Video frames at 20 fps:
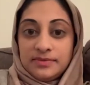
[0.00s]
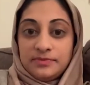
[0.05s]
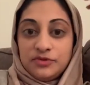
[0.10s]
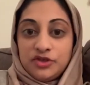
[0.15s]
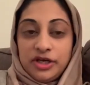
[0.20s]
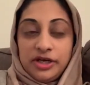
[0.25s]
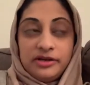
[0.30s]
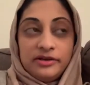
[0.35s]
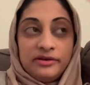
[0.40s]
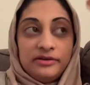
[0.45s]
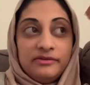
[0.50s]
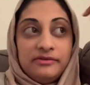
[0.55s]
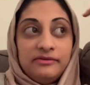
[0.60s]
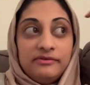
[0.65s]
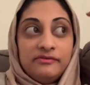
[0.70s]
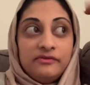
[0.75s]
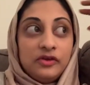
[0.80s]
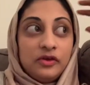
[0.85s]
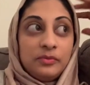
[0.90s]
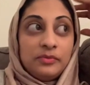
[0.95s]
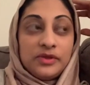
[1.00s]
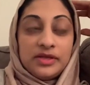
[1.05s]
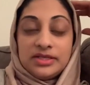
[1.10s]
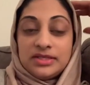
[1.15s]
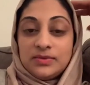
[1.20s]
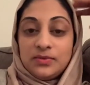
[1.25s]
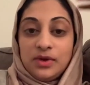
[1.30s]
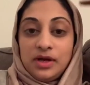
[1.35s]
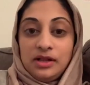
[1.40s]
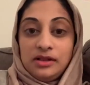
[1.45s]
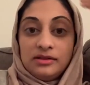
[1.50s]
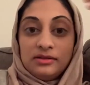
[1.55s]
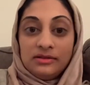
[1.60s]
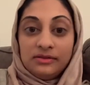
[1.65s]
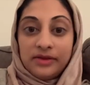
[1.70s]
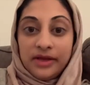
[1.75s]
I'm trying to film this while the